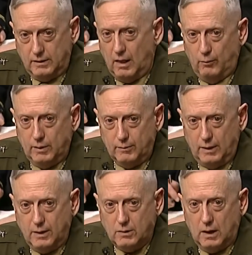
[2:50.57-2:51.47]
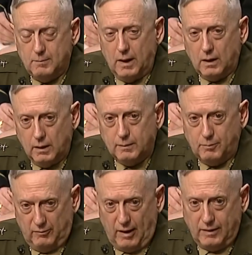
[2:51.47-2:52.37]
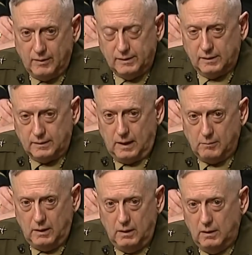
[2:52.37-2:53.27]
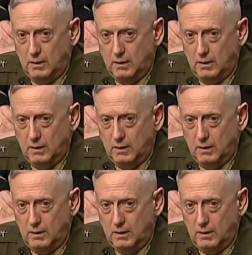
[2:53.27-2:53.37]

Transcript: in other words, we're not talking about us providing the sustainment,